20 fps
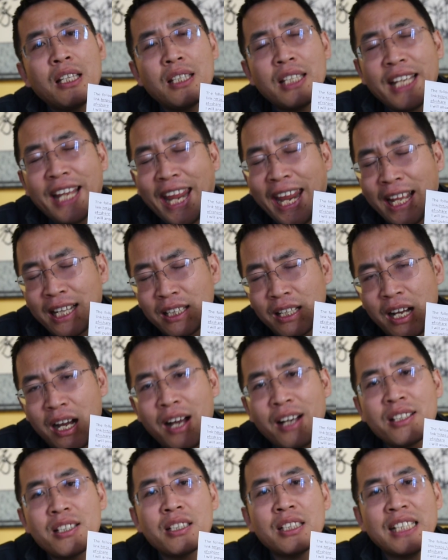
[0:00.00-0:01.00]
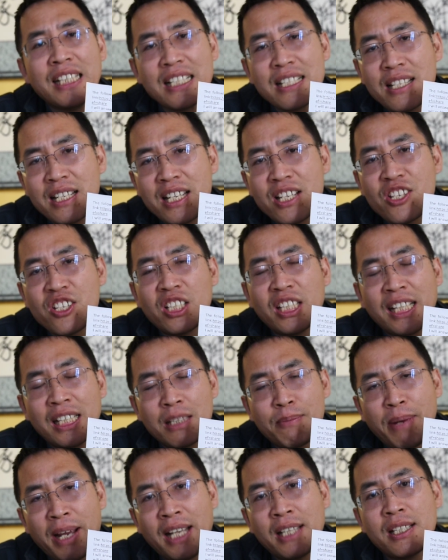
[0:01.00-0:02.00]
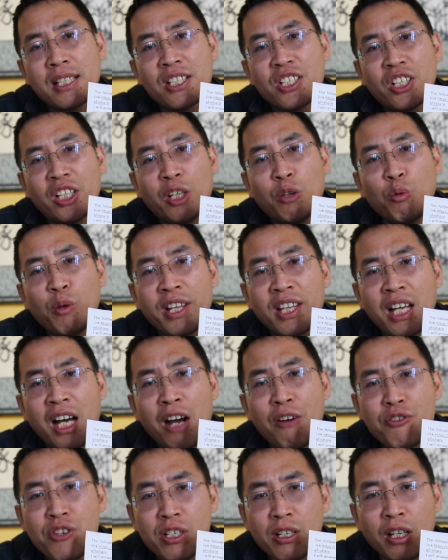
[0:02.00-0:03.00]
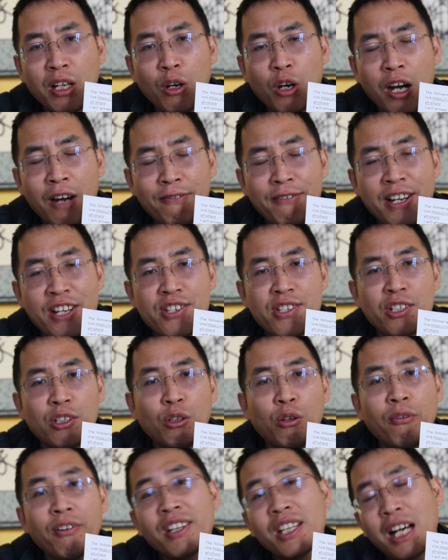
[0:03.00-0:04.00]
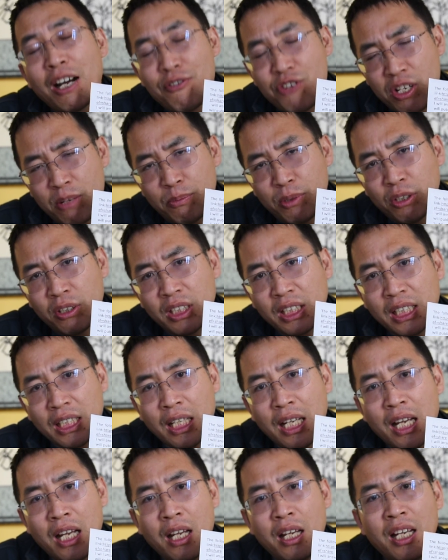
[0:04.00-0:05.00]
they cannot exist independently without a vessel, without a body.